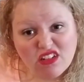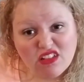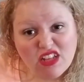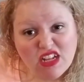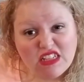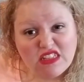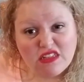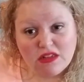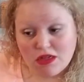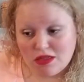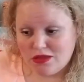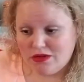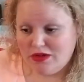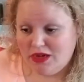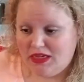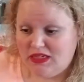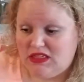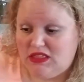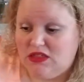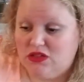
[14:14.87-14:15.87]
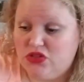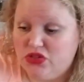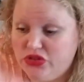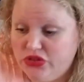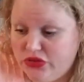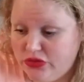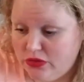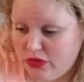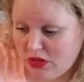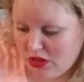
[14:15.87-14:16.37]
That's another idea
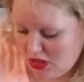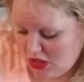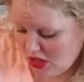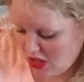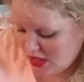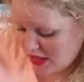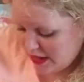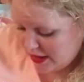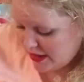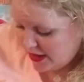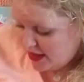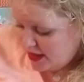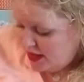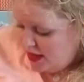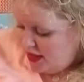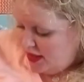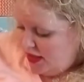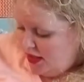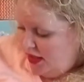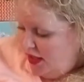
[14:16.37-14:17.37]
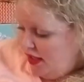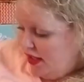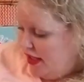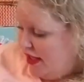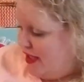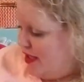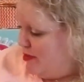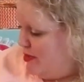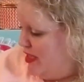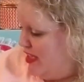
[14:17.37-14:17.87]
too.
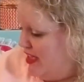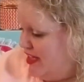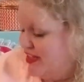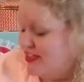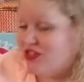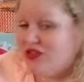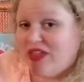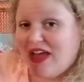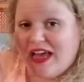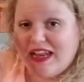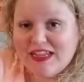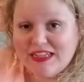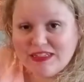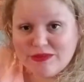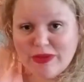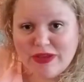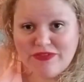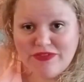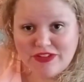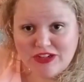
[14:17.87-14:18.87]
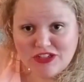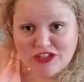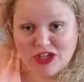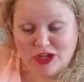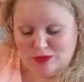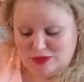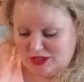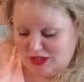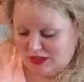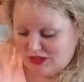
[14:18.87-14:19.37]
So that is my finished
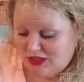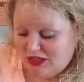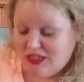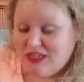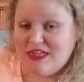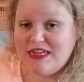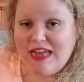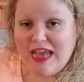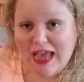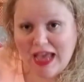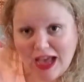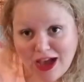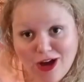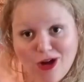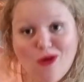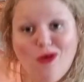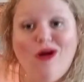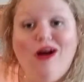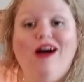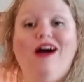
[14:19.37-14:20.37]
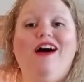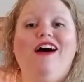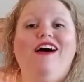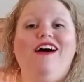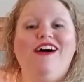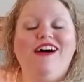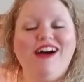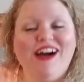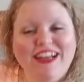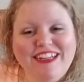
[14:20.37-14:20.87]
object. Now
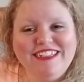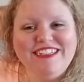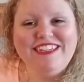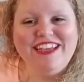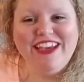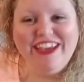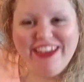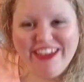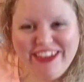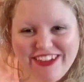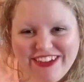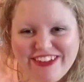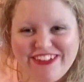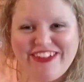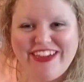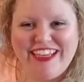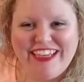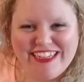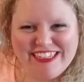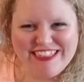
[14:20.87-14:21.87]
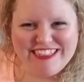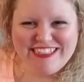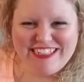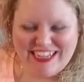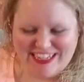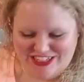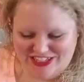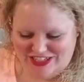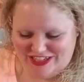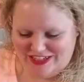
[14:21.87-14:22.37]
on to in
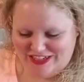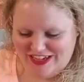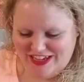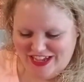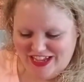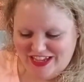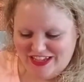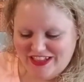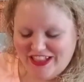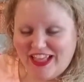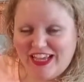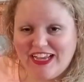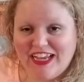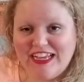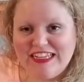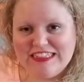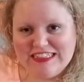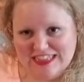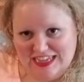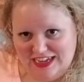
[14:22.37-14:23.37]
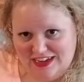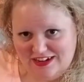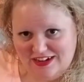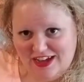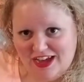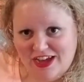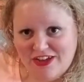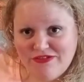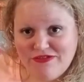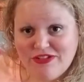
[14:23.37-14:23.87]
session. Like I said,
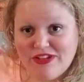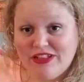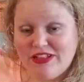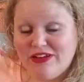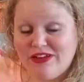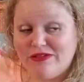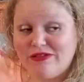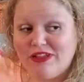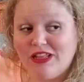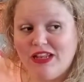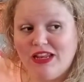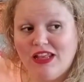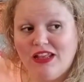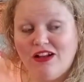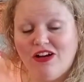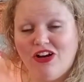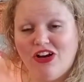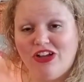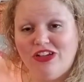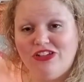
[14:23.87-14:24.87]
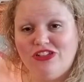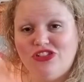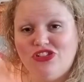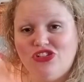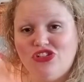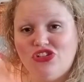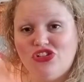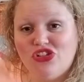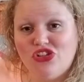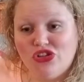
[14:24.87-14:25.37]
I really only knit on
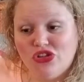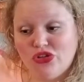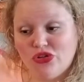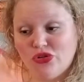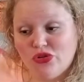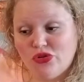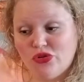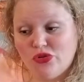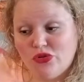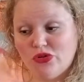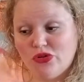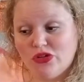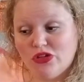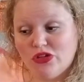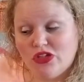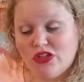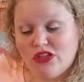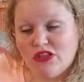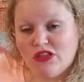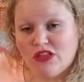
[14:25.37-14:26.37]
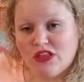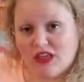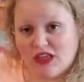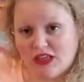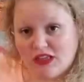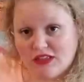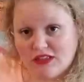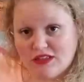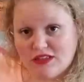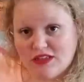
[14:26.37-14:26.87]
2
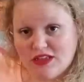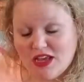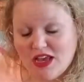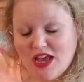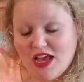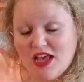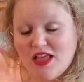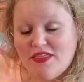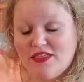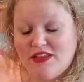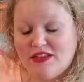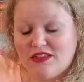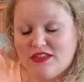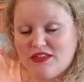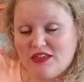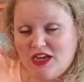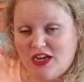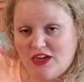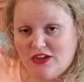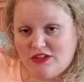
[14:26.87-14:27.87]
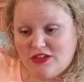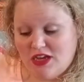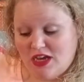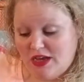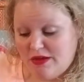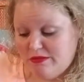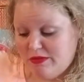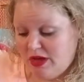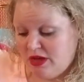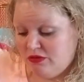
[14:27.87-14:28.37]
things this entire
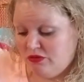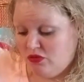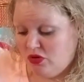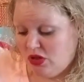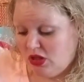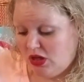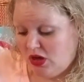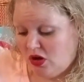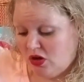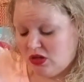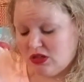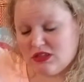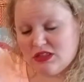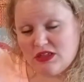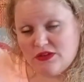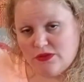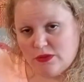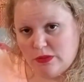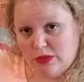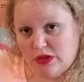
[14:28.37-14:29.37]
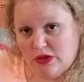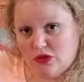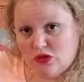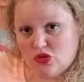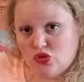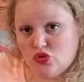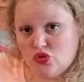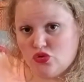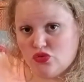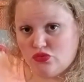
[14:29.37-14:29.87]
time. And really, honestly, if I'm being
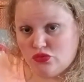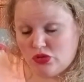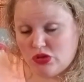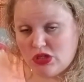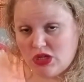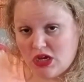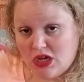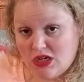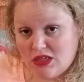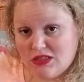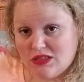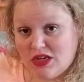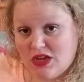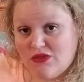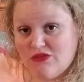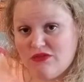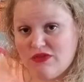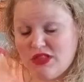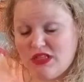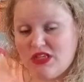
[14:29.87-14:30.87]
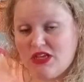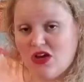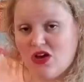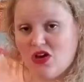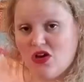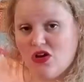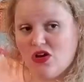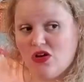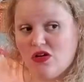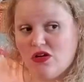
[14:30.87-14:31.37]
truly honest, I really
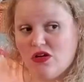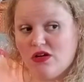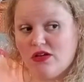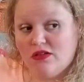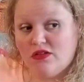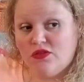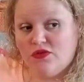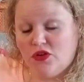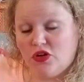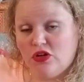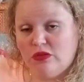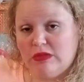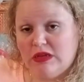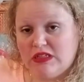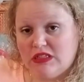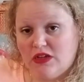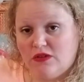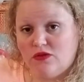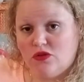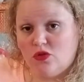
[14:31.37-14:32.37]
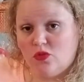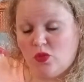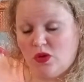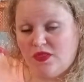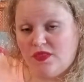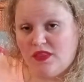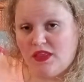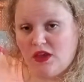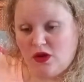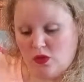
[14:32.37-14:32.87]
devoted myself to 1
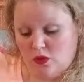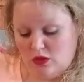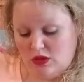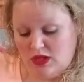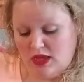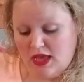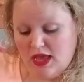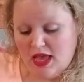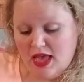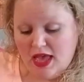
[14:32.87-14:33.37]
thing only.